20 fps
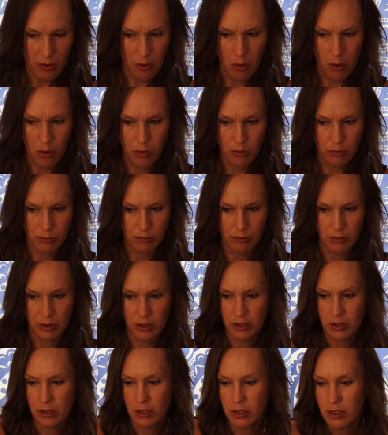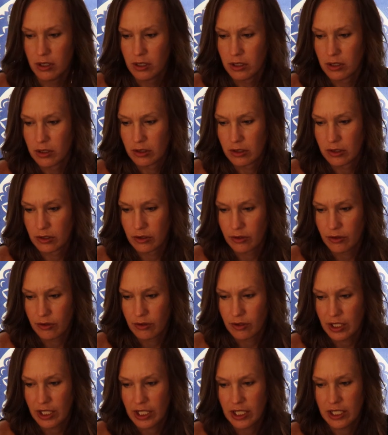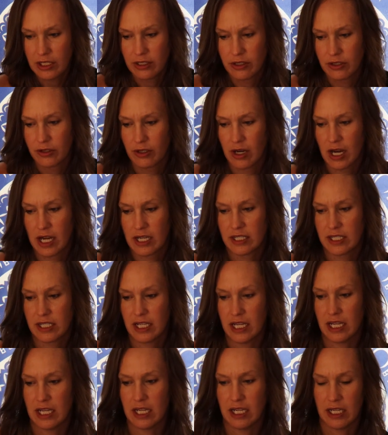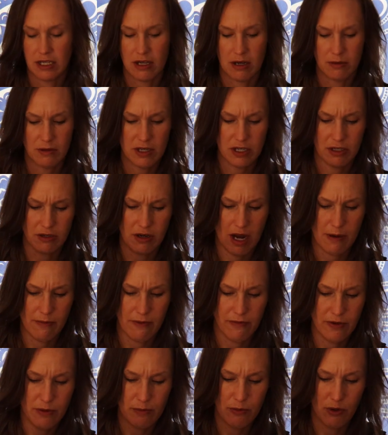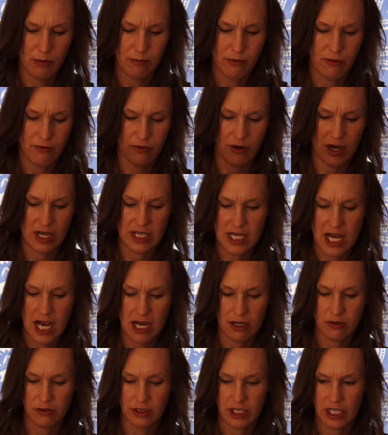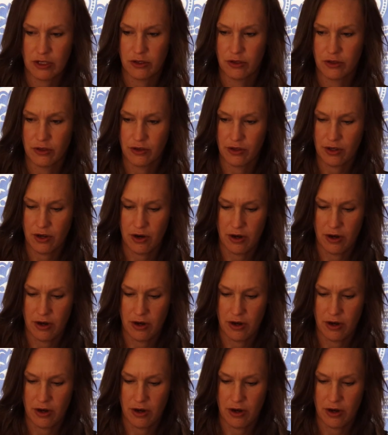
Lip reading: Home, Earth, interesting. I'm going to grab a few more before I tackle the Earth